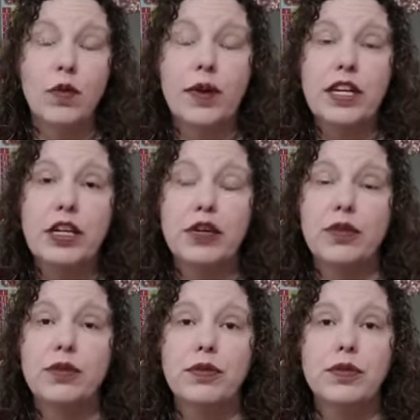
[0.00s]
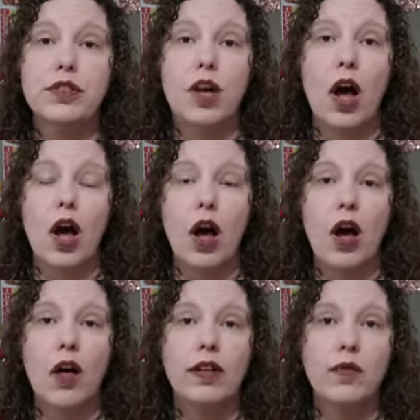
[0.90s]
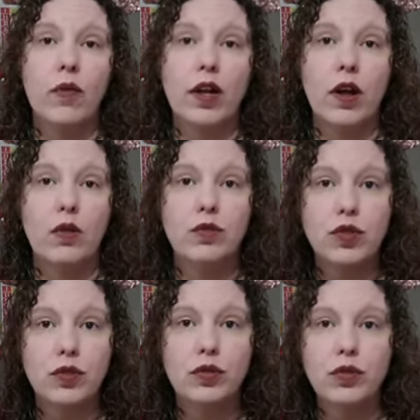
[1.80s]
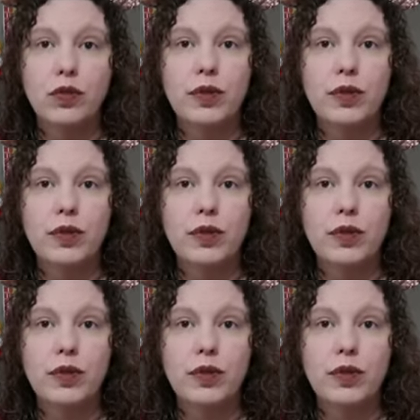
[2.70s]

We used all-in-one homeschool,